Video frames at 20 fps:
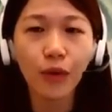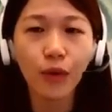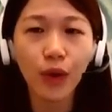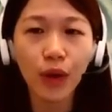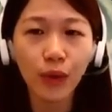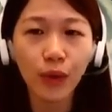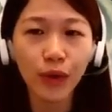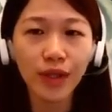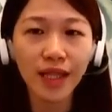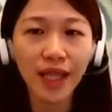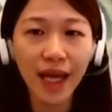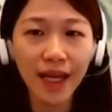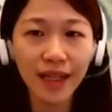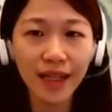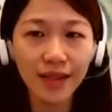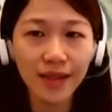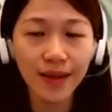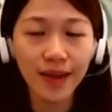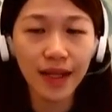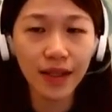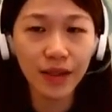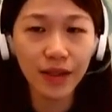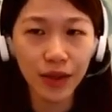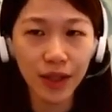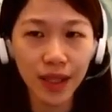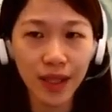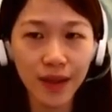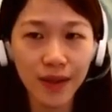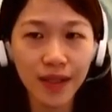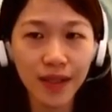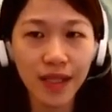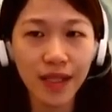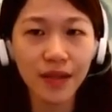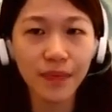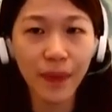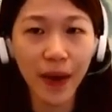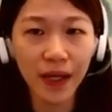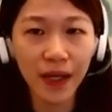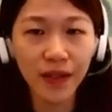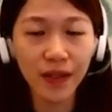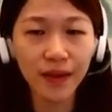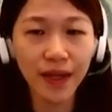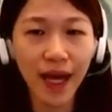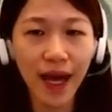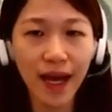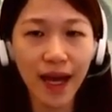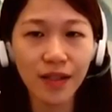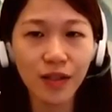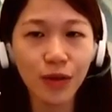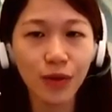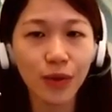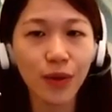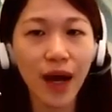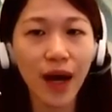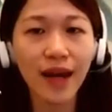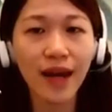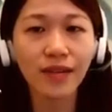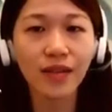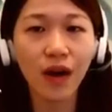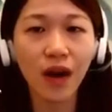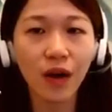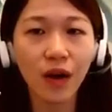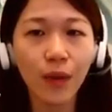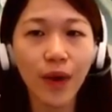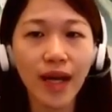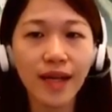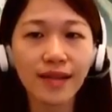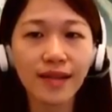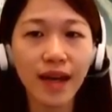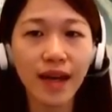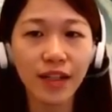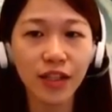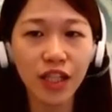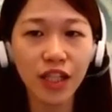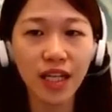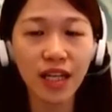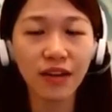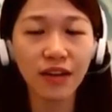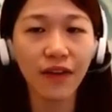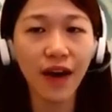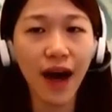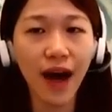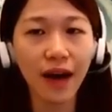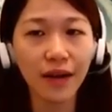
We would like to introduce a special guest who has always achieved